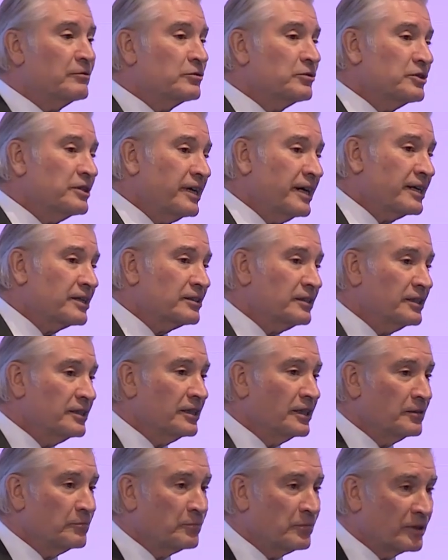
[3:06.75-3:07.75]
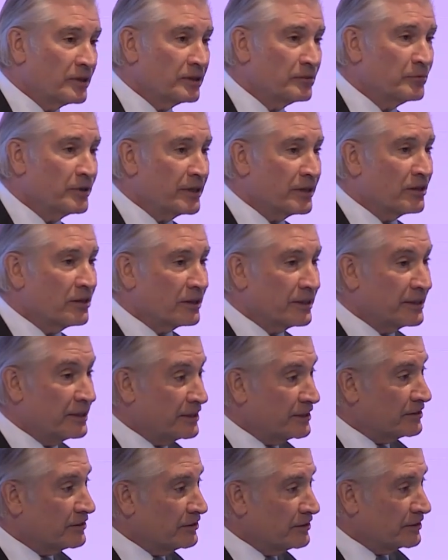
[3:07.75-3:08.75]
was actually done preliminarily
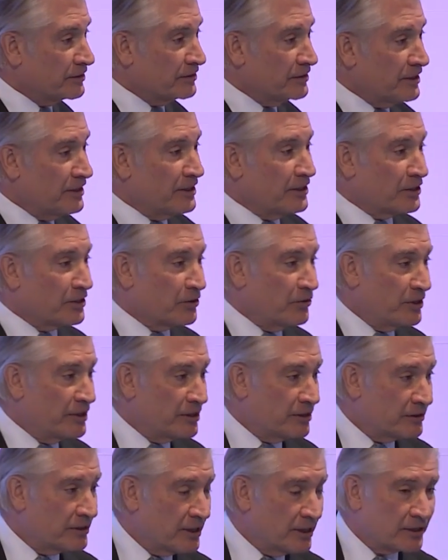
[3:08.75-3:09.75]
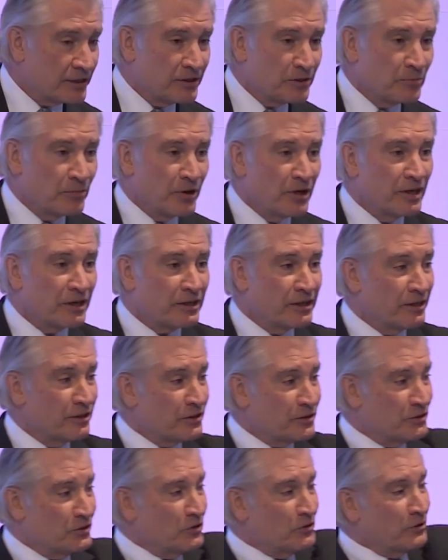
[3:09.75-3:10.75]
here in Korea. Dr. Park
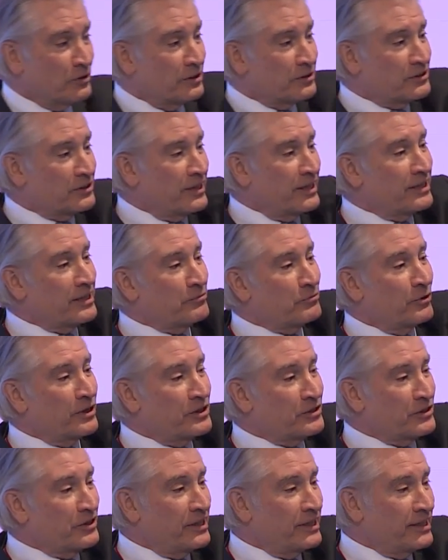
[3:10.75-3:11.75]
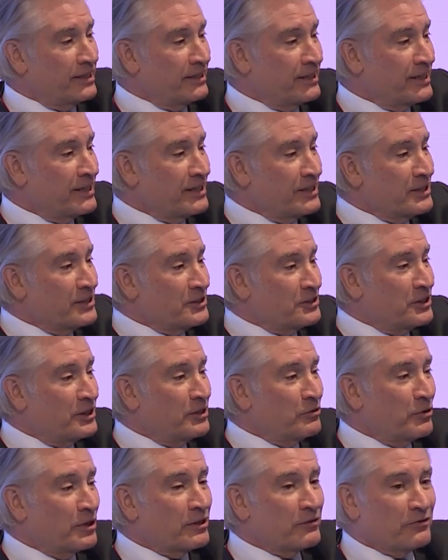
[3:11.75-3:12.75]
Young-soo, want to stand up, raise your hand. She did
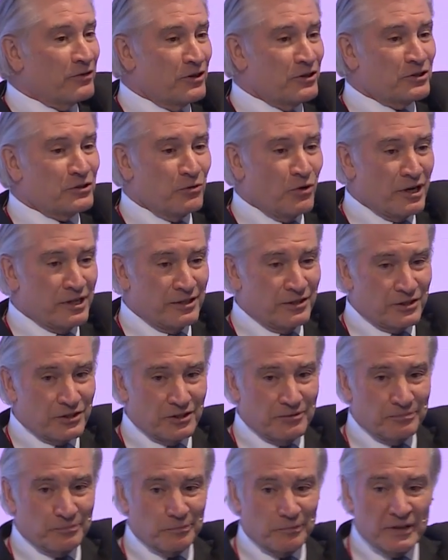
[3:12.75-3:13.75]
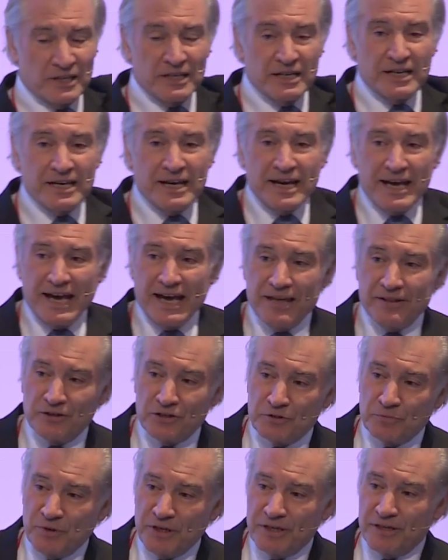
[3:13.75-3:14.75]
one of the first ones. And there's
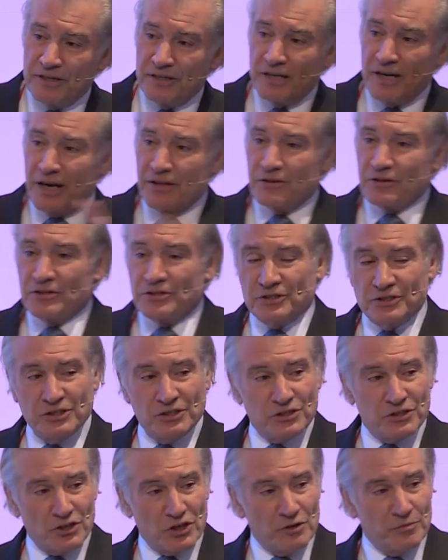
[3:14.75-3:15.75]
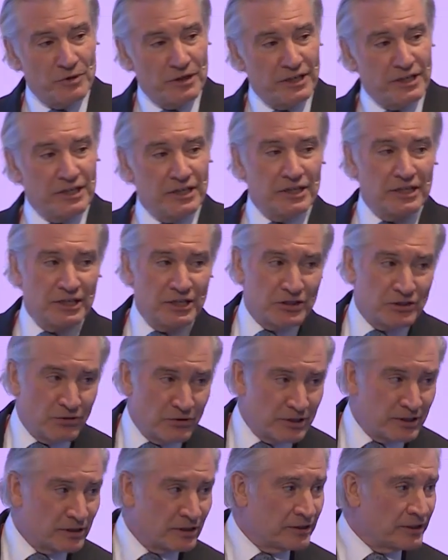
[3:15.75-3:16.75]
been others in Germany and
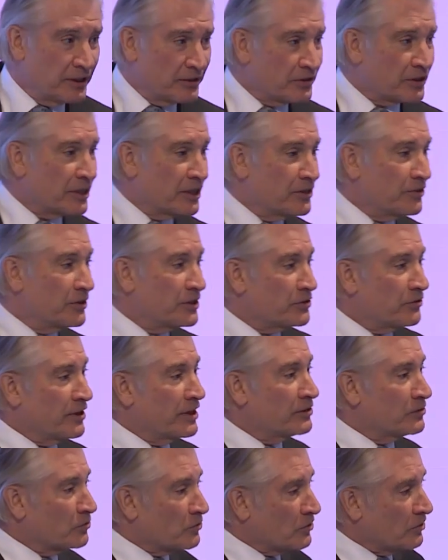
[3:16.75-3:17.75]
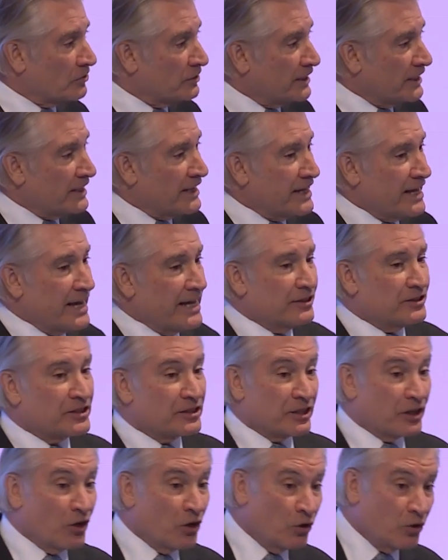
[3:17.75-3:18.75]
Israel and other countries around the world. And
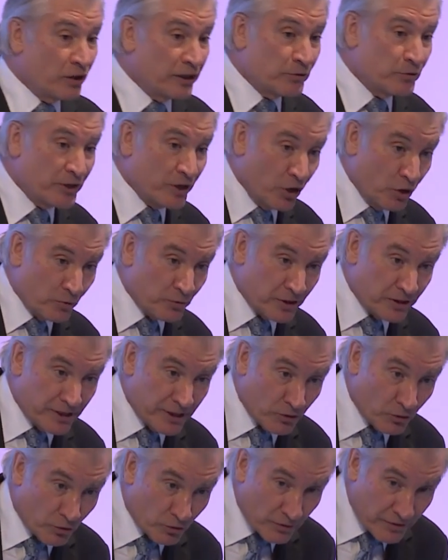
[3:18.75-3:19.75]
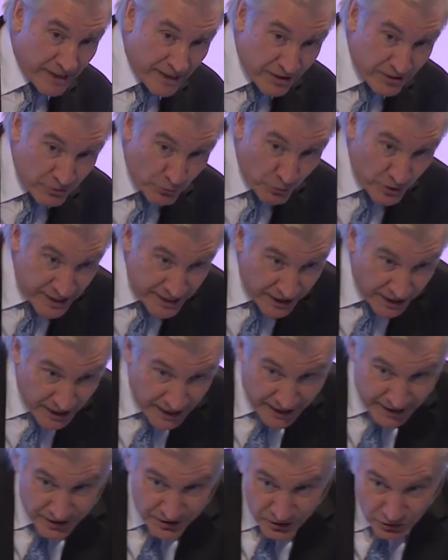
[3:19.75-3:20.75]
slowly we hope that they will then
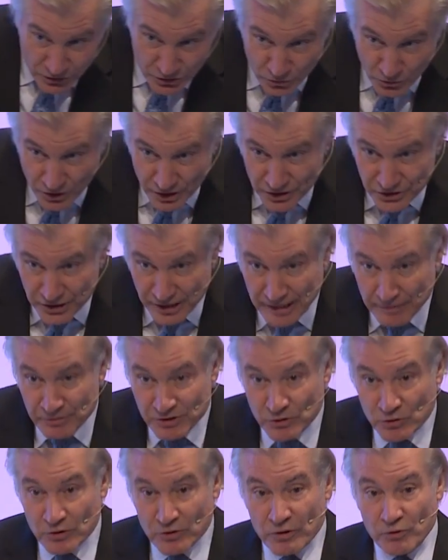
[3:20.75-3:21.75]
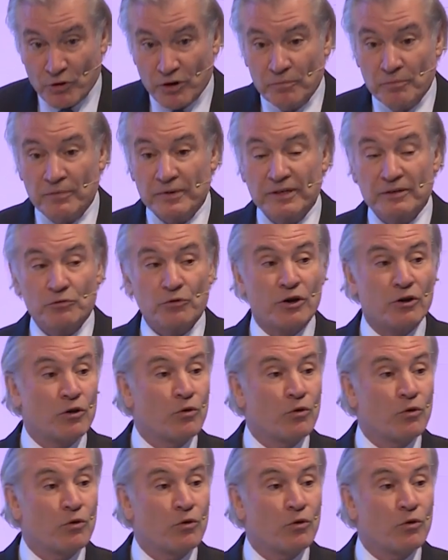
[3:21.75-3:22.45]
realize those workshops were a